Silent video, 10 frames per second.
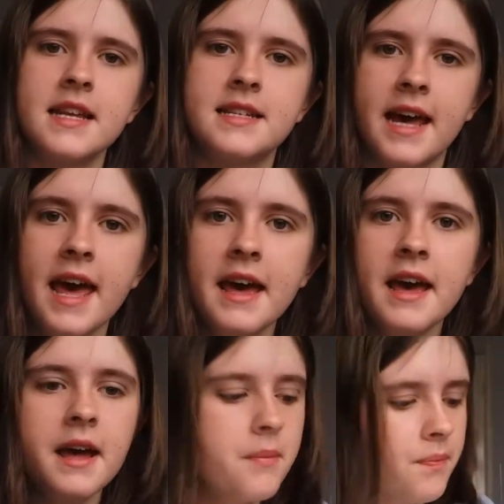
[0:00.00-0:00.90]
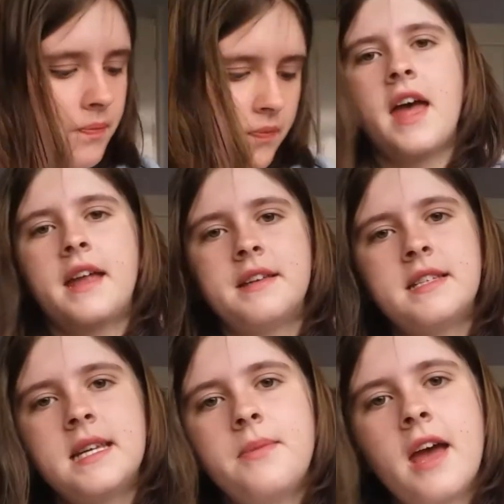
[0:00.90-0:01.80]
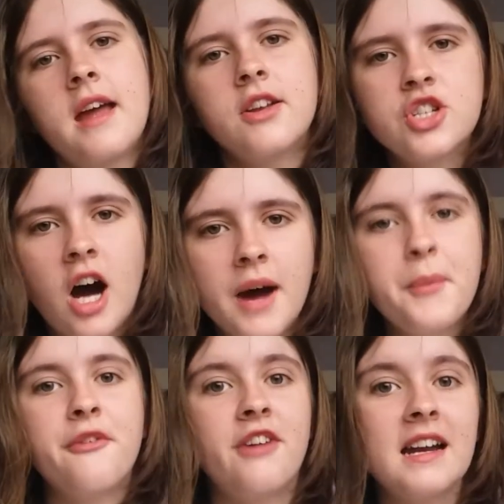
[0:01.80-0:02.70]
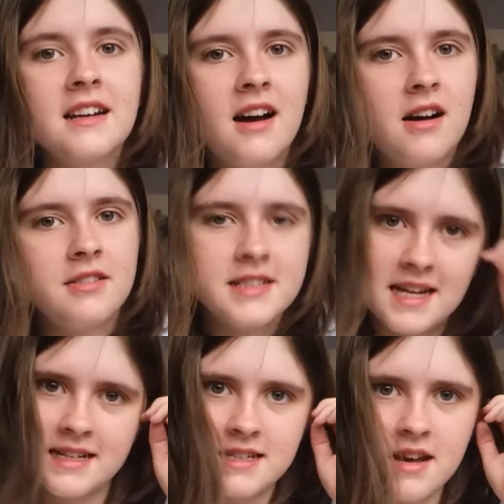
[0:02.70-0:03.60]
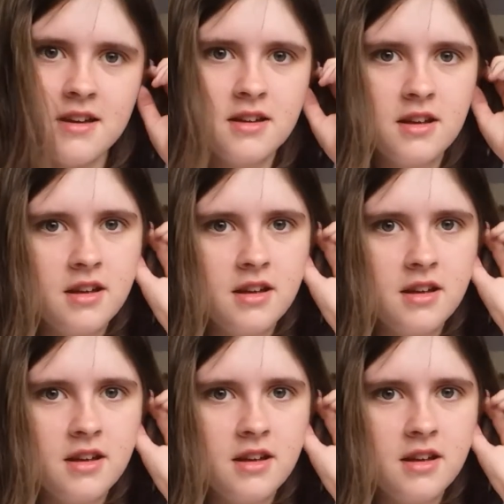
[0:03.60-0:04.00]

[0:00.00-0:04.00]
letter here. And then TBH, I'm a fangirl's letter.